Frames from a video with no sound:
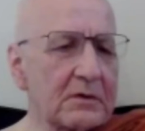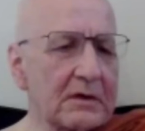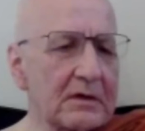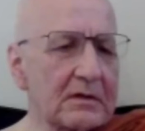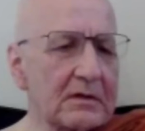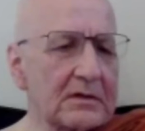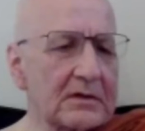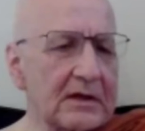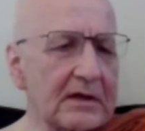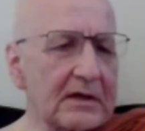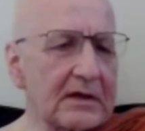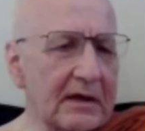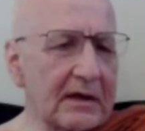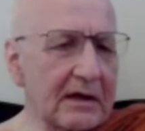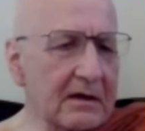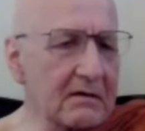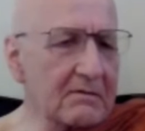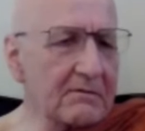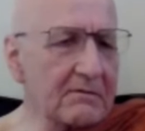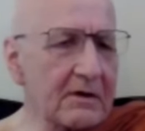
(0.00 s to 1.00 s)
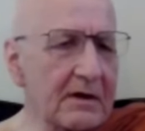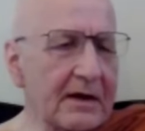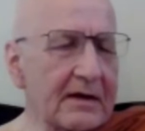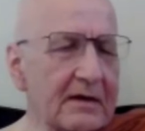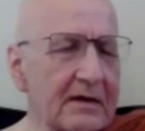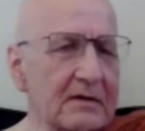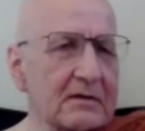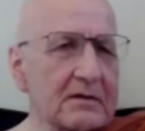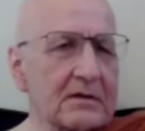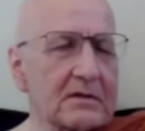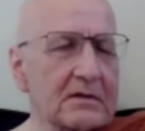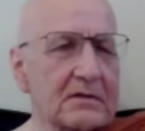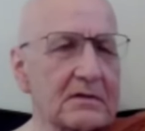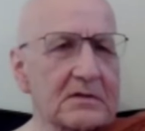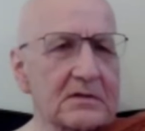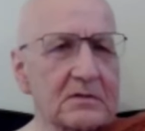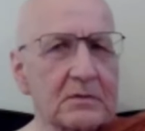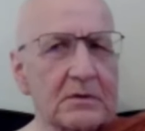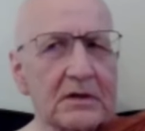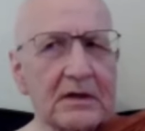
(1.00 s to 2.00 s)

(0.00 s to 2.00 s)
We take care of our elders.